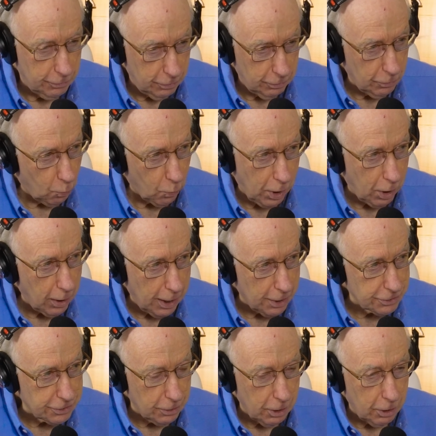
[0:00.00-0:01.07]
do the
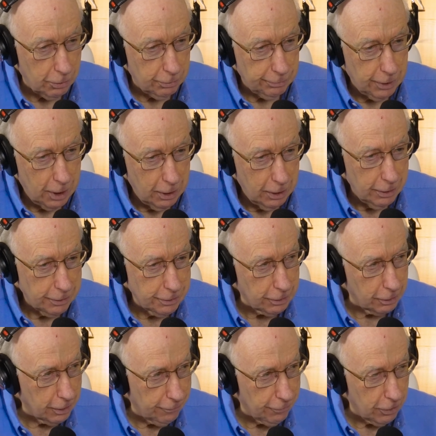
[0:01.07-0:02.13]
warehouse loan,
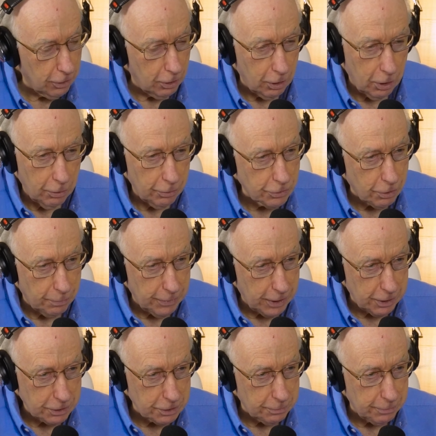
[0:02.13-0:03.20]
deliver the loan,
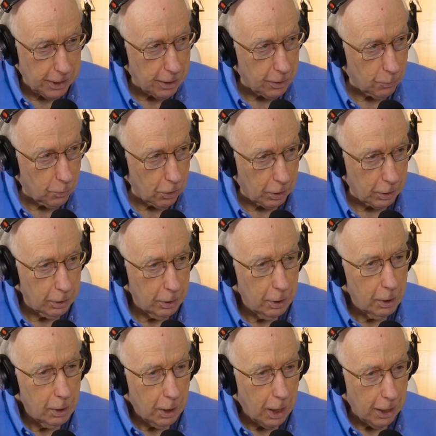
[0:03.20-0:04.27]
tremendous amount of work.
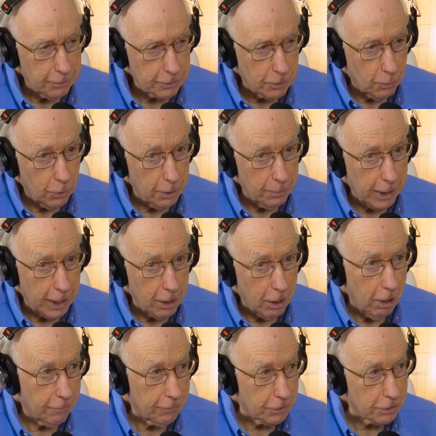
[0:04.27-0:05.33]
I was a one man
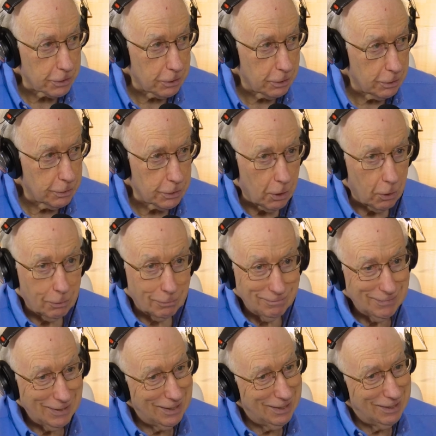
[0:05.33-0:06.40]
office. So
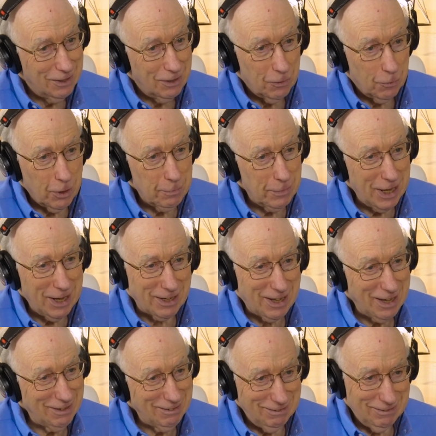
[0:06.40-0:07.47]
one man
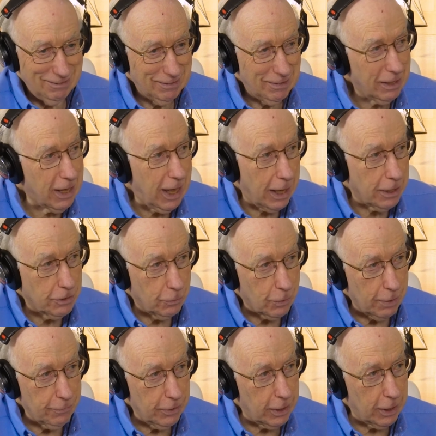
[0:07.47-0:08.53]
can't do
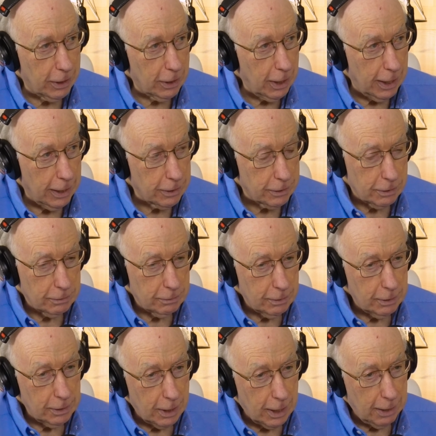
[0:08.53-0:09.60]
everything and
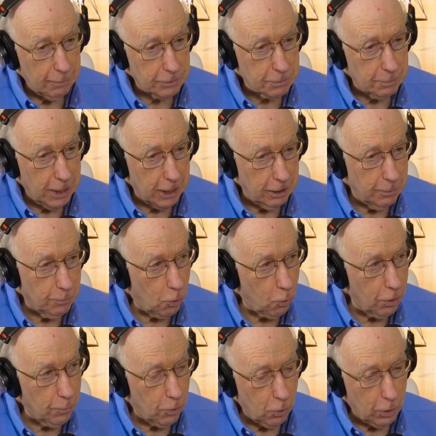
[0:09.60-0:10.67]
and I was making
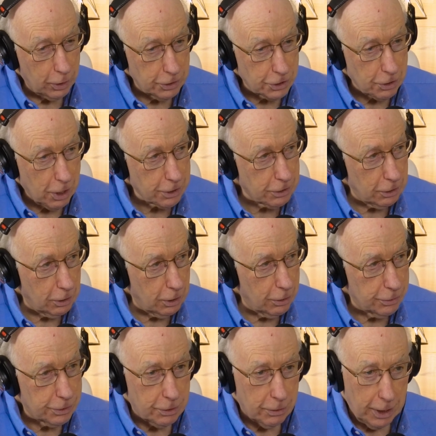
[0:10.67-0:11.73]
more and more construction
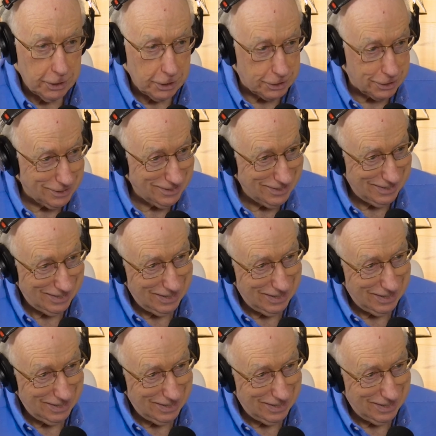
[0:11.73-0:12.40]
loans, so I just